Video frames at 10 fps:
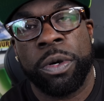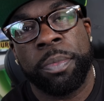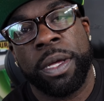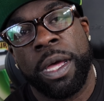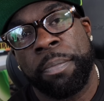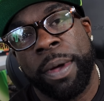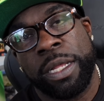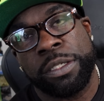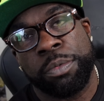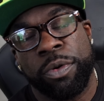wanna be an
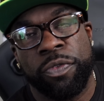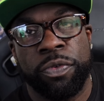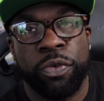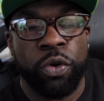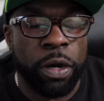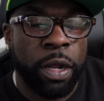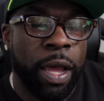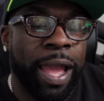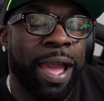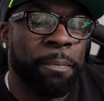ambassador for
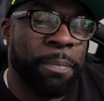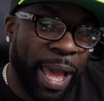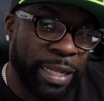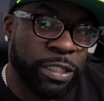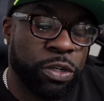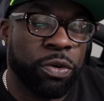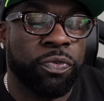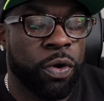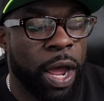ambassador for